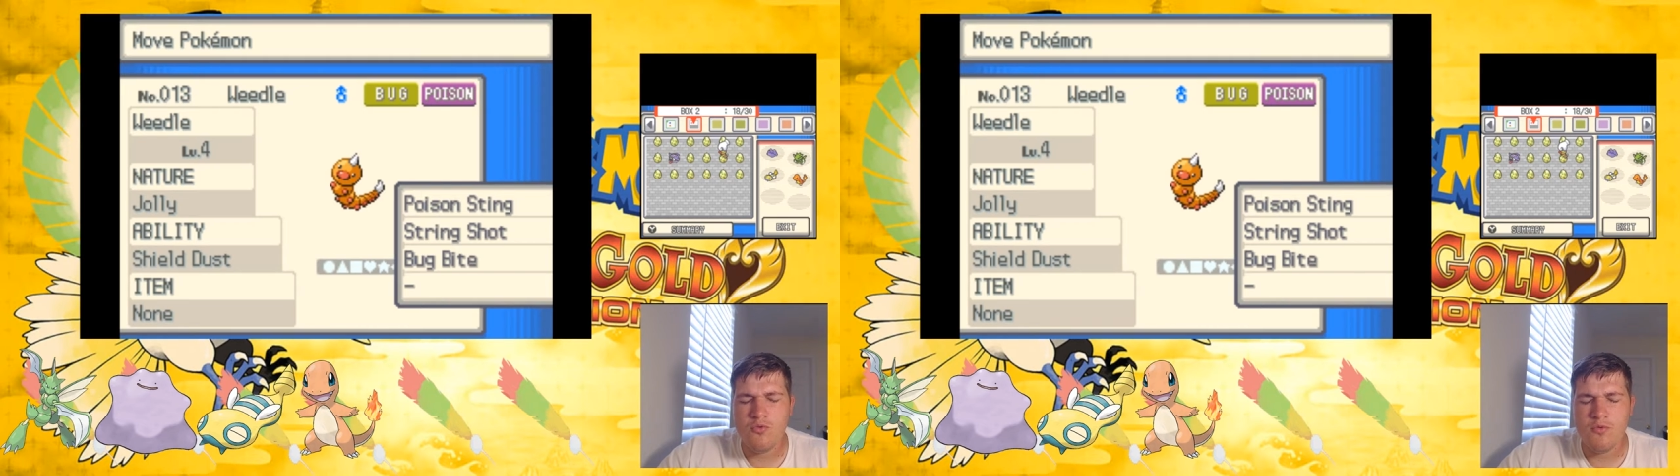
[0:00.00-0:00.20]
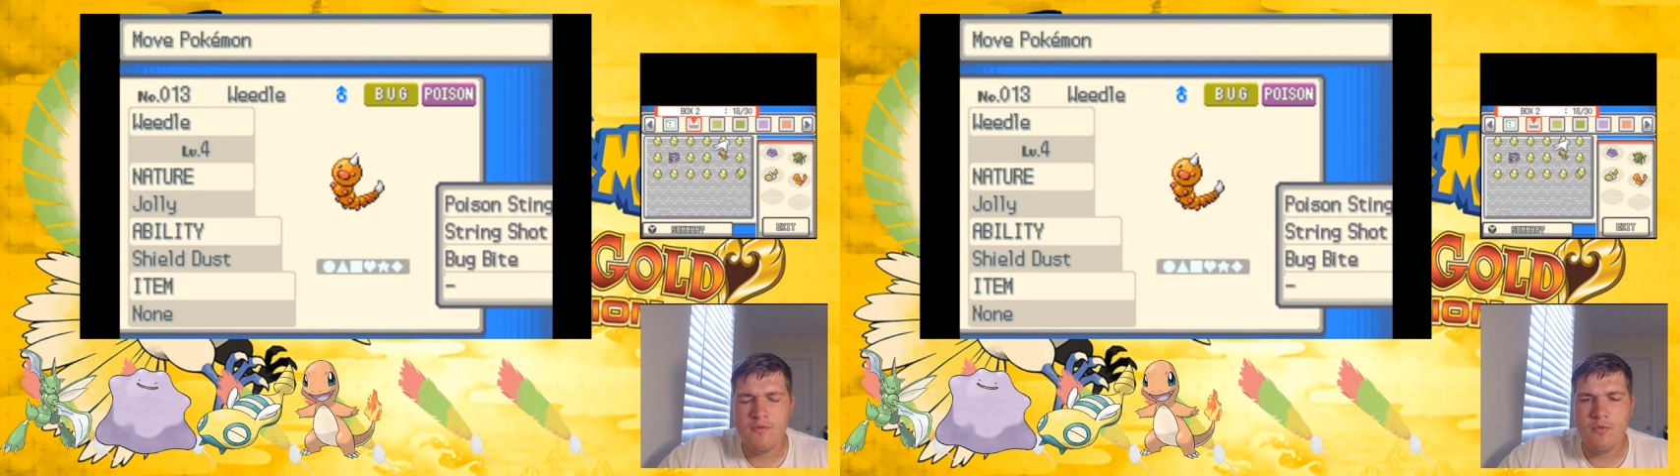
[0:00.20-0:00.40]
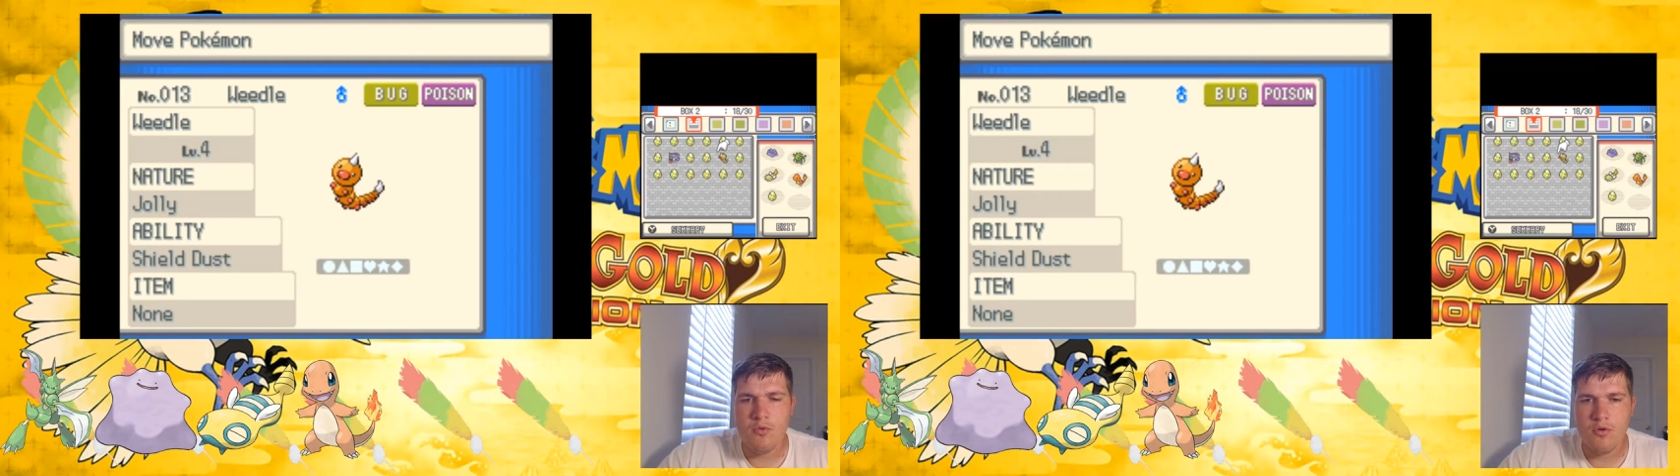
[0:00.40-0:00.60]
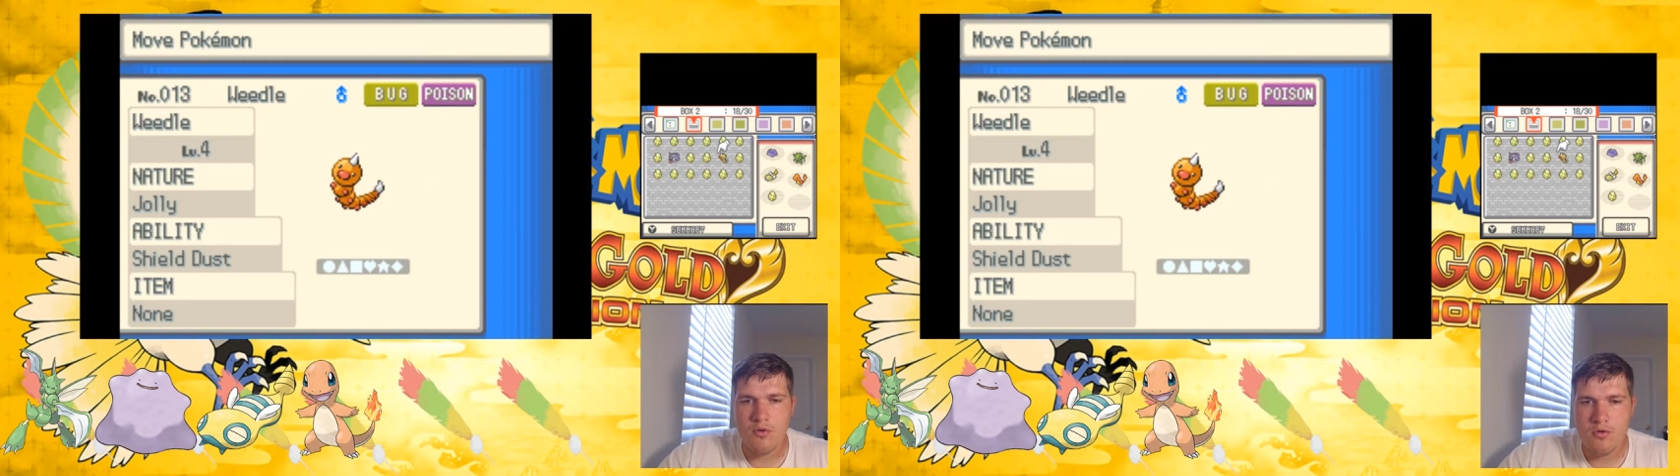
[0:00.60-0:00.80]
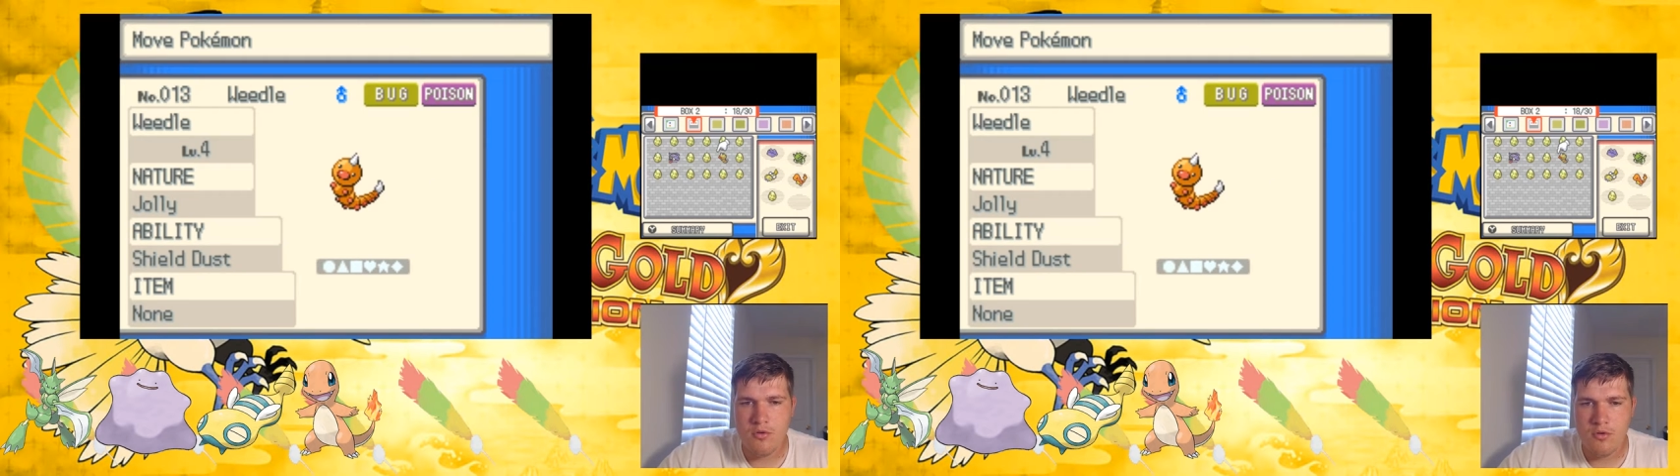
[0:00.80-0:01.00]
three, four.
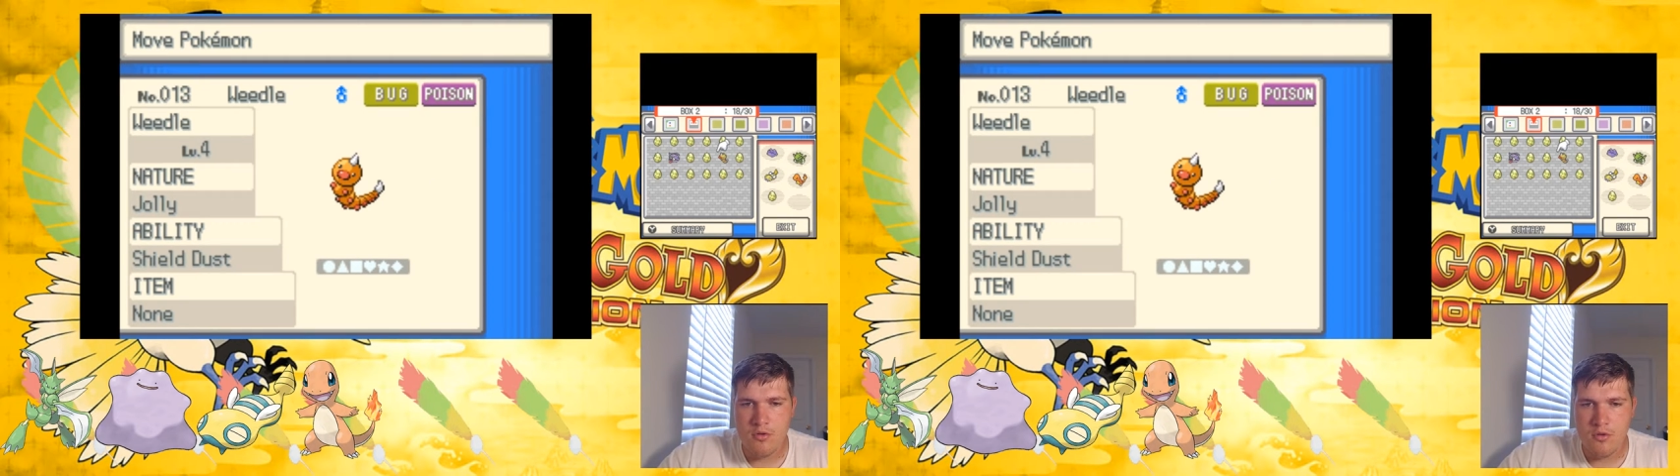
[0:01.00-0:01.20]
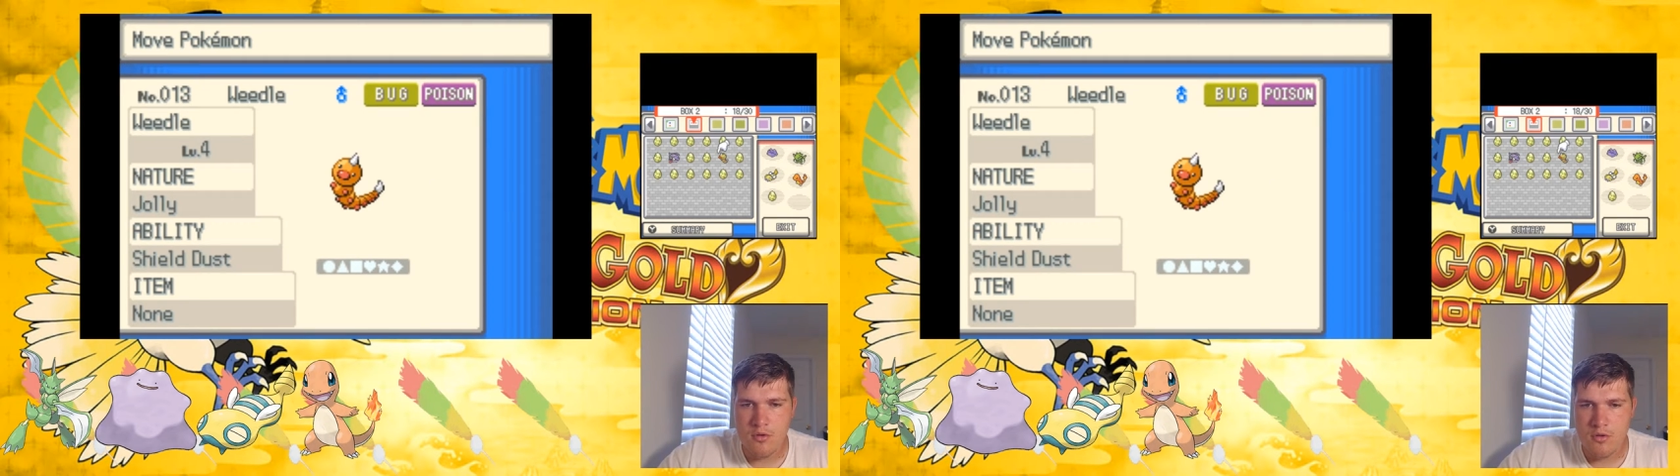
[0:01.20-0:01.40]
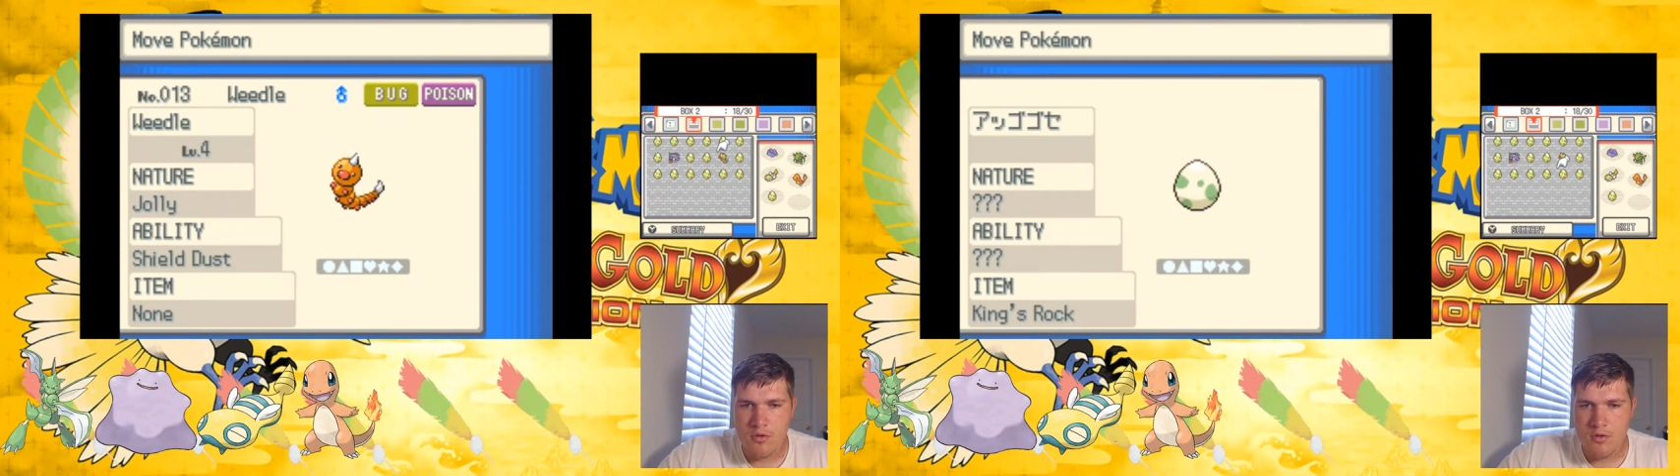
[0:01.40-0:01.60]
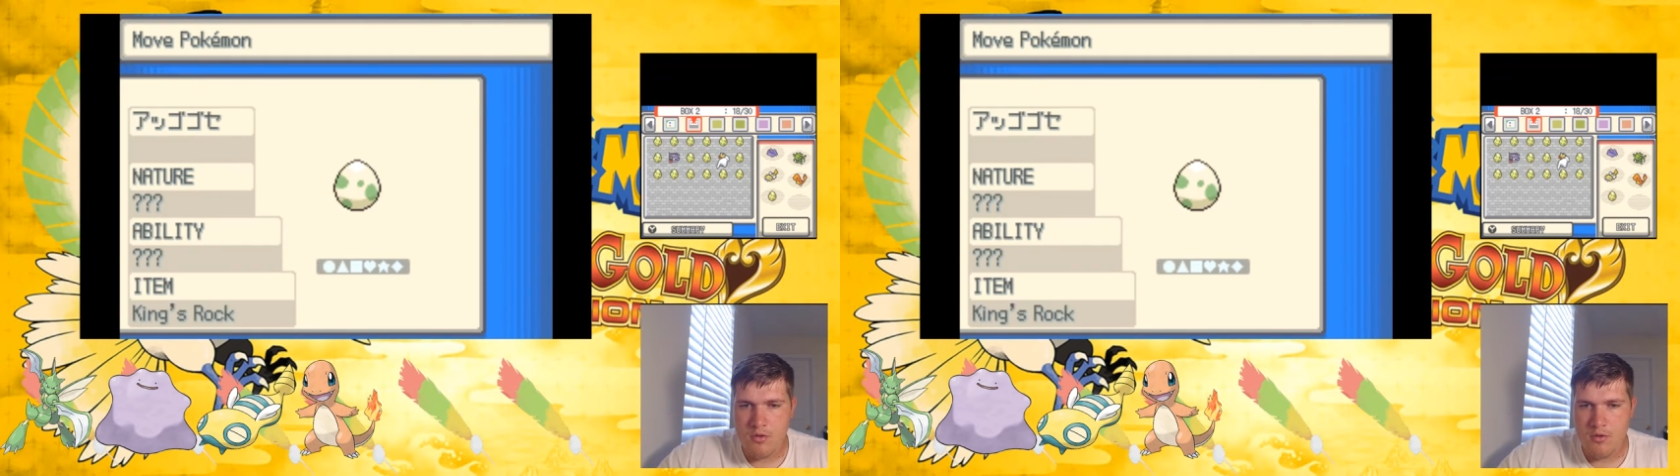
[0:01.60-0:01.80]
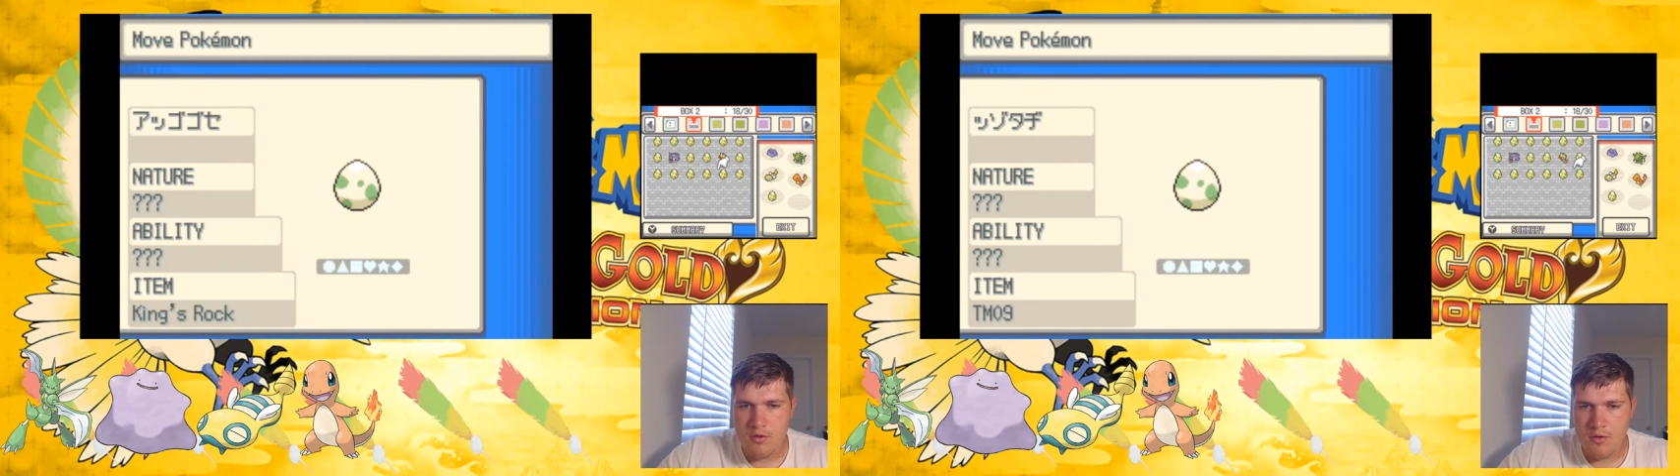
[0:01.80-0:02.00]

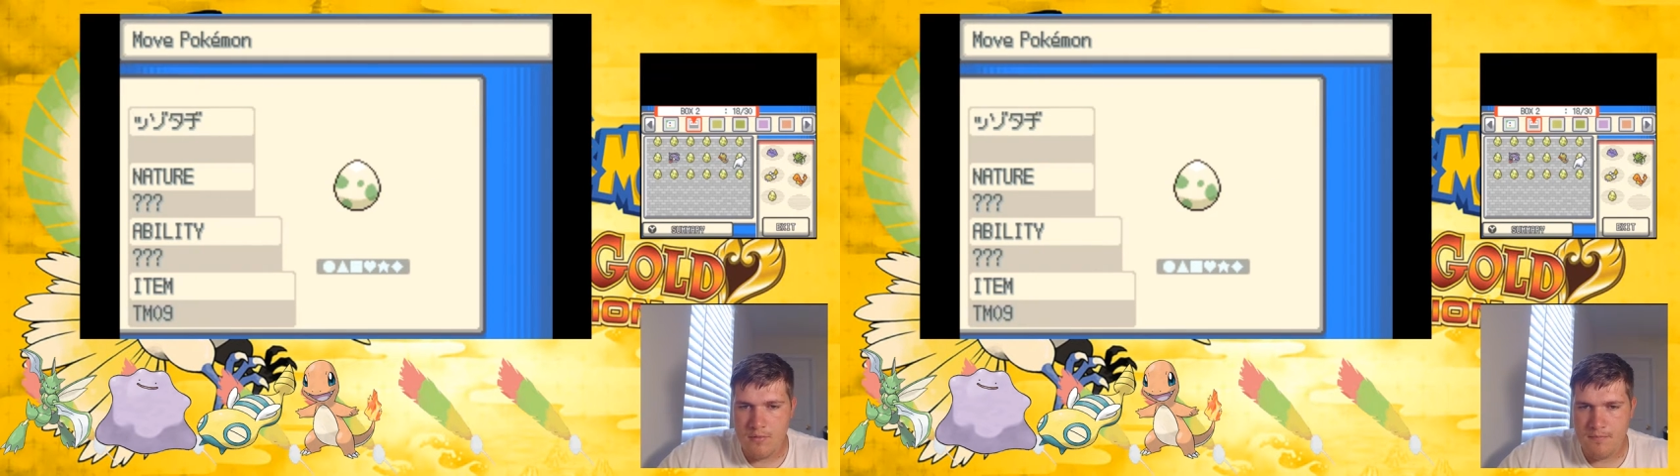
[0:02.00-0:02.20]
Okay.